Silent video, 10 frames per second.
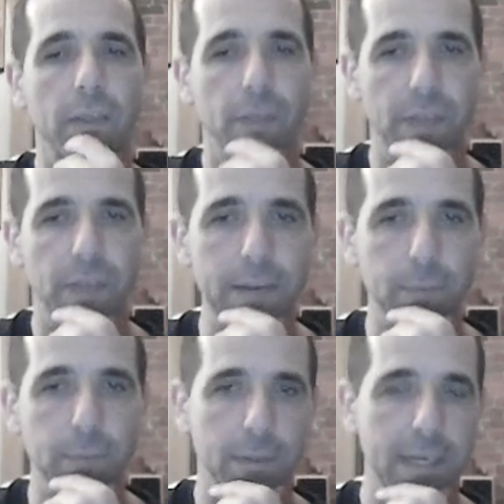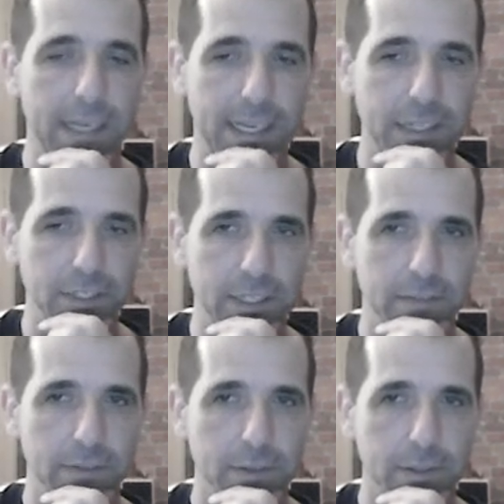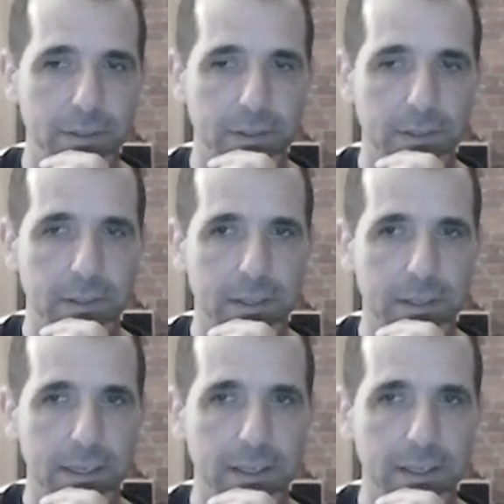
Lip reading: Then we play king g4. Okay.